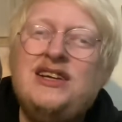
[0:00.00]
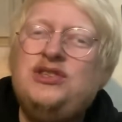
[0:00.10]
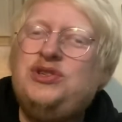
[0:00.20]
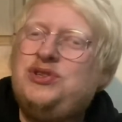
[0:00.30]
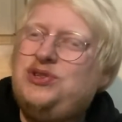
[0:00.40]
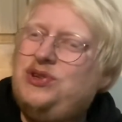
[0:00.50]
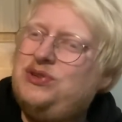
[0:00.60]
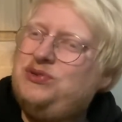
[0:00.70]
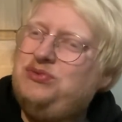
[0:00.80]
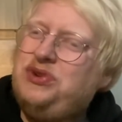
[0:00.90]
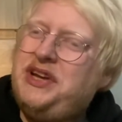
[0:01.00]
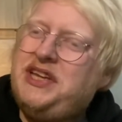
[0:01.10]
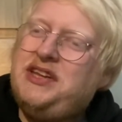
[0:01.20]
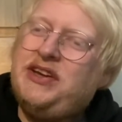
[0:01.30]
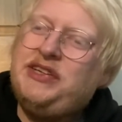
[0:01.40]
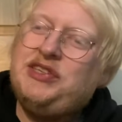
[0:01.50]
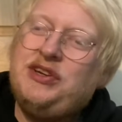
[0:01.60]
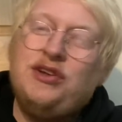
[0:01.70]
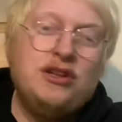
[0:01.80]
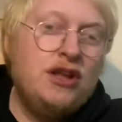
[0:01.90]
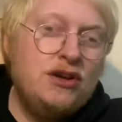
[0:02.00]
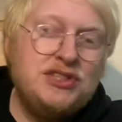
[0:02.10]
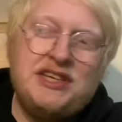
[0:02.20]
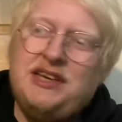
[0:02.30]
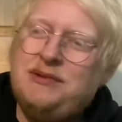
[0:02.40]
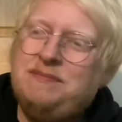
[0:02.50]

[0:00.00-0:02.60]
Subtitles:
Just looks really nice and glossy.